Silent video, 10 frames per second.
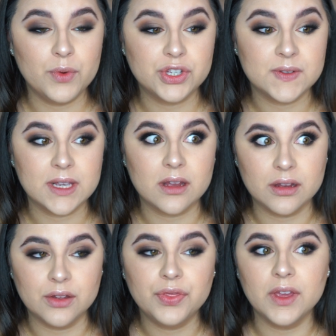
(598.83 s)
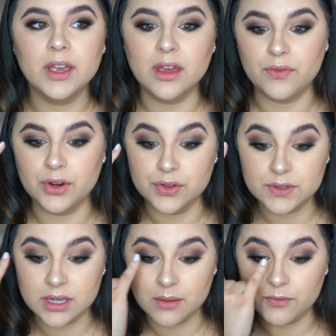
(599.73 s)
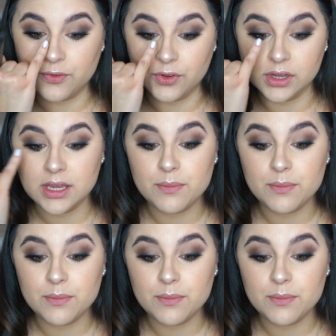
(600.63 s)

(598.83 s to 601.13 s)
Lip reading: which is like a good thing if you're using them fully,